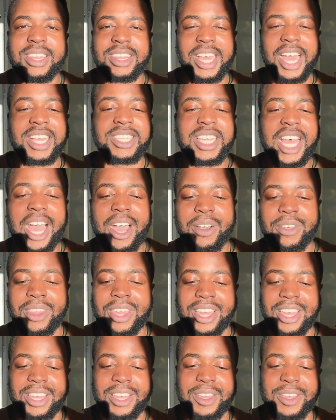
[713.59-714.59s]
That's how
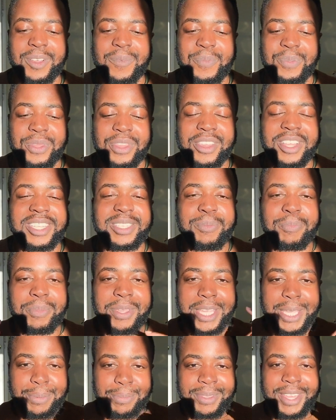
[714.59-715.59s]
they
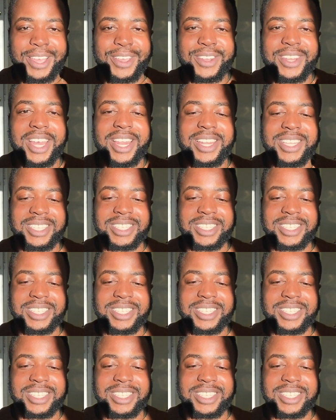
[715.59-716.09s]
peep that you're not